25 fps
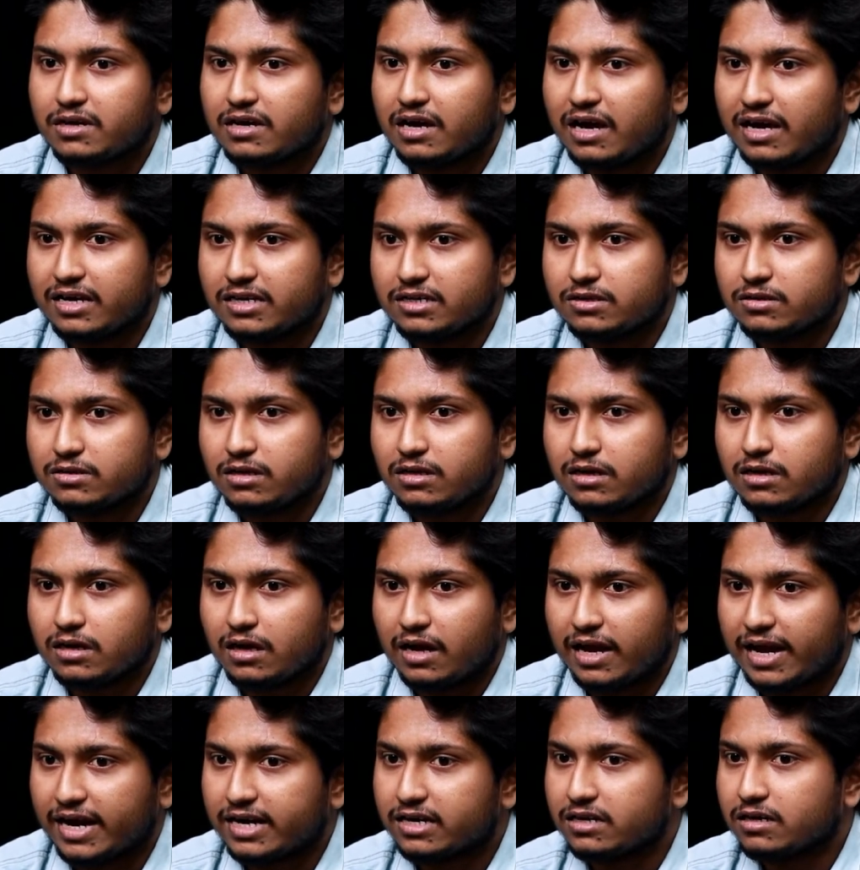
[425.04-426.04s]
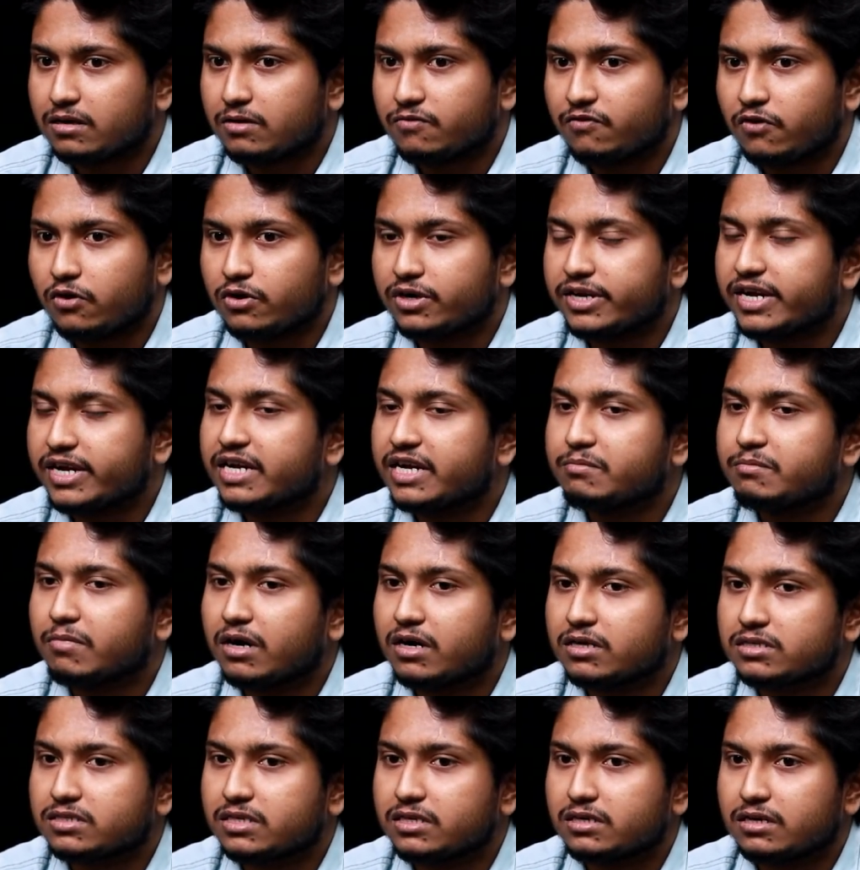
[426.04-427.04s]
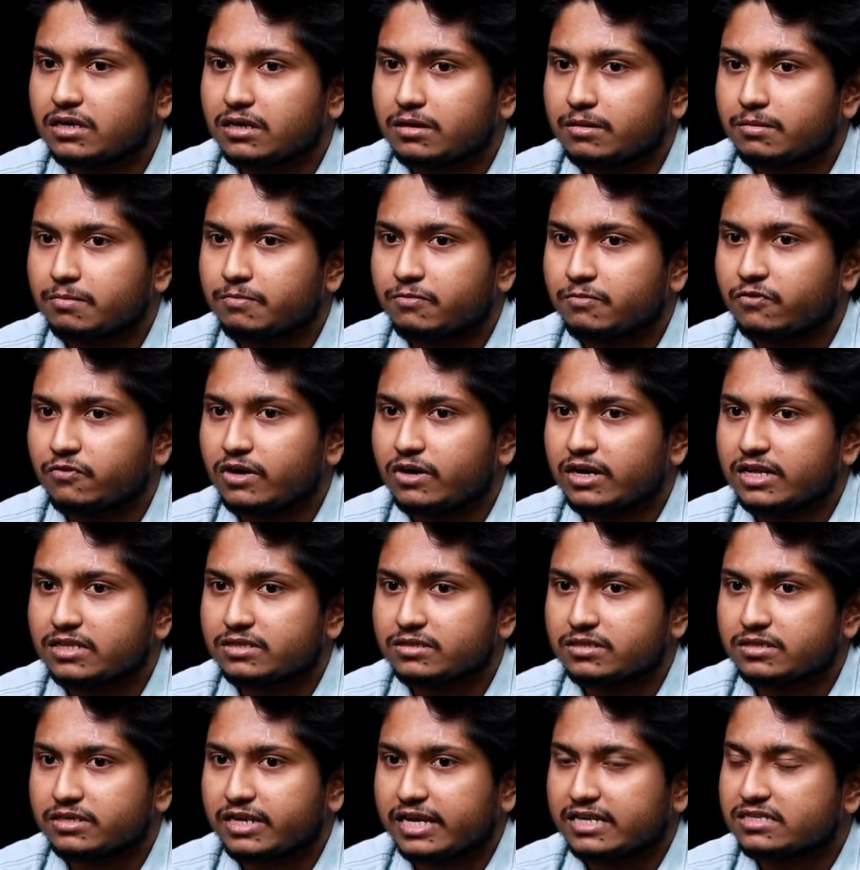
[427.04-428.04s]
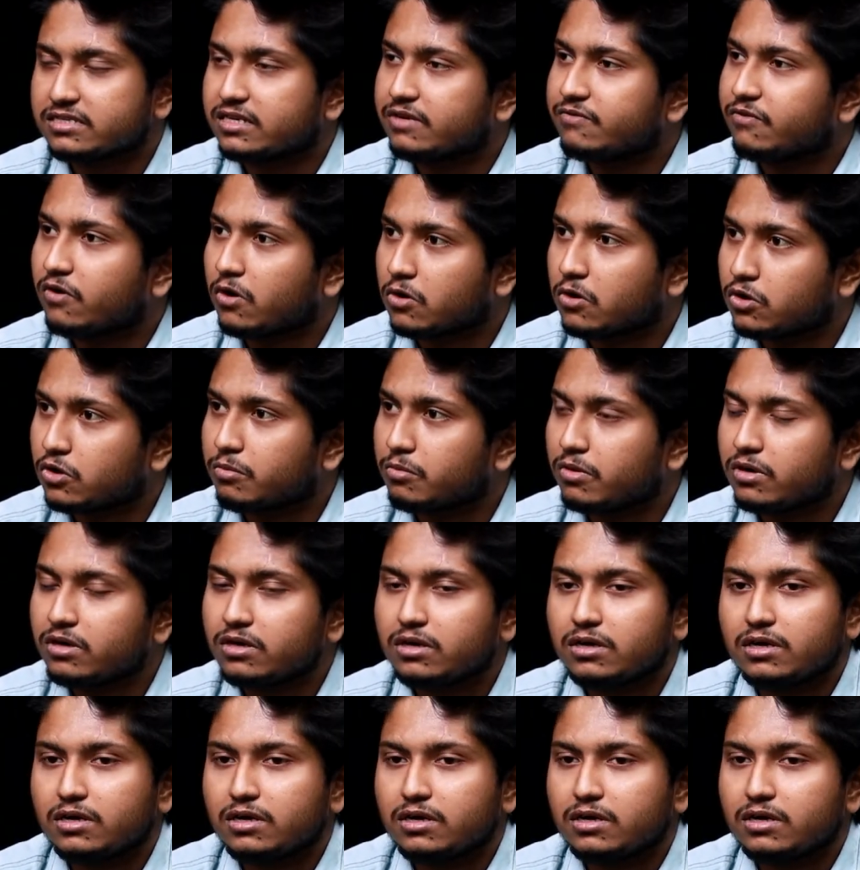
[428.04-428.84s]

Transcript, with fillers: i uh, had 48 marks in a full length test in october